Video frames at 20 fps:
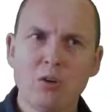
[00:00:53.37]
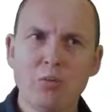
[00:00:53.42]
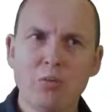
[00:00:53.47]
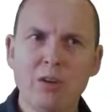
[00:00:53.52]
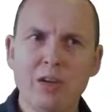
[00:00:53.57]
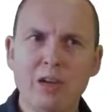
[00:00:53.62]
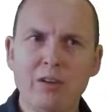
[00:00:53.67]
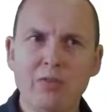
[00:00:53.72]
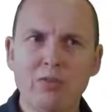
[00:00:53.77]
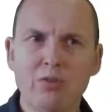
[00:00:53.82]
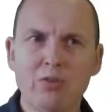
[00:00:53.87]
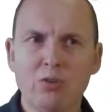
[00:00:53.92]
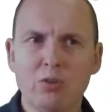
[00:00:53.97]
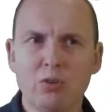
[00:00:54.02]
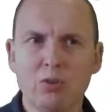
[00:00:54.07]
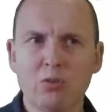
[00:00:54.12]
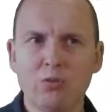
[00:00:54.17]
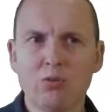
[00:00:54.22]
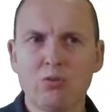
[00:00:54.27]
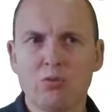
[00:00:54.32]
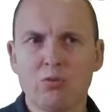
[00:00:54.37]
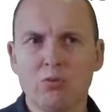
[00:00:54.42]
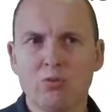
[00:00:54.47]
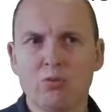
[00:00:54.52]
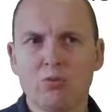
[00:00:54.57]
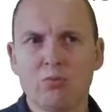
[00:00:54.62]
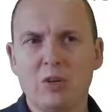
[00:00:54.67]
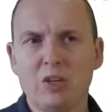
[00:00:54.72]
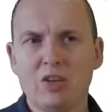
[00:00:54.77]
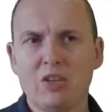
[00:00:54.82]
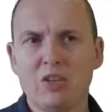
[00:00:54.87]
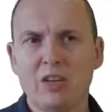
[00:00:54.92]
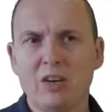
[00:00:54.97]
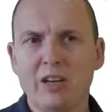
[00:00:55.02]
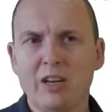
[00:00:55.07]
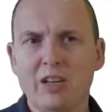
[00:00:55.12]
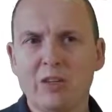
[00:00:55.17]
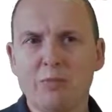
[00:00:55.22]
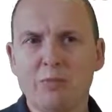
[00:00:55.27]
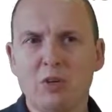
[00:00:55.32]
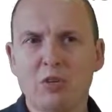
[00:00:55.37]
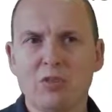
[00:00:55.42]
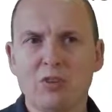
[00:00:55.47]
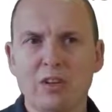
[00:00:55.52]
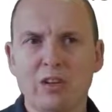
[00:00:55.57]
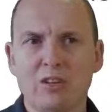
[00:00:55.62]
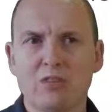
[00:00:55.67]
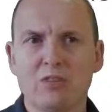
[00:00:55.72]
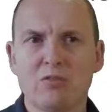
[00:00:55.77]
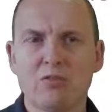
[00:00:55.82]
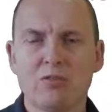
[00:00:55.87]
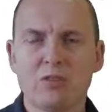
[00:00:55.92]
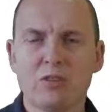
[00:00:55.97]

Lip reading: we have to go to spatial light modulators,